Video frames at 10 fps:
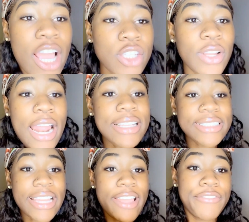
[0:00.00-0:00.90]
So
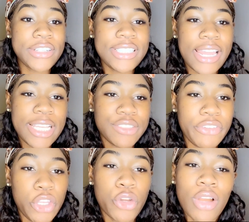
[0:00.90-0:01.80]
that's it for today's
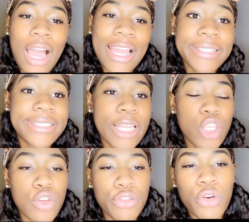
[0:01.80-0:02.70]
video, guys.
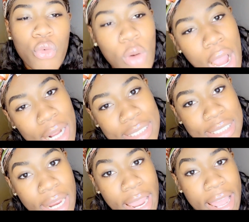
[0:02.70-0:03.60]
Thank you for
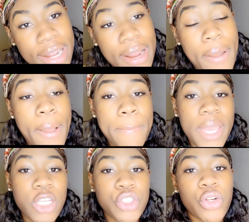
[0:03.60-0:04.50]
watching.
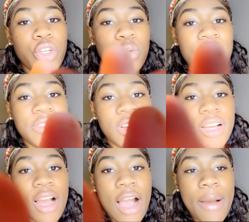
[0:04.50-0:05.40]
Make sure you leave a
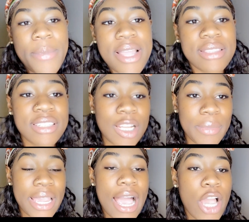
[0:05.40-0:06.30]
comment. Tell
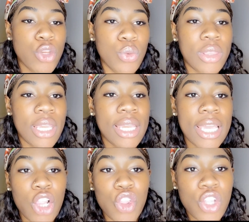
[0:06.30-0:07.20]
me how you think
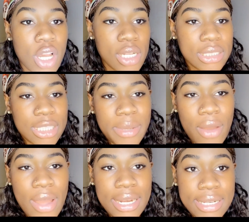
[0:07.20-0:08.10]
it looks. Tell me
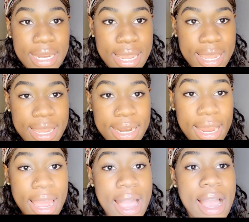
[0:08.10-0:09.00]
how I did.
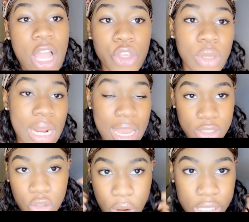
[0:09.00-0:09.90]
You can
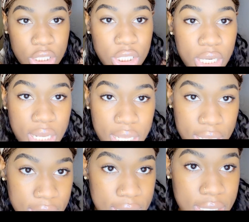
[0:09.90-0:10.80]
ask
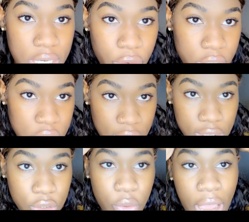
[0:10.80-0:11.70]
questions. Any
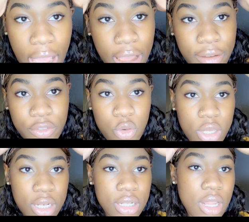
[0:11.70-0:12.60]
questions you have, you
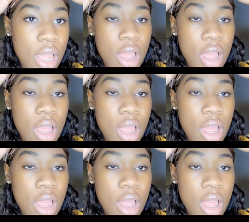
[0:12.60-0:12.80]
can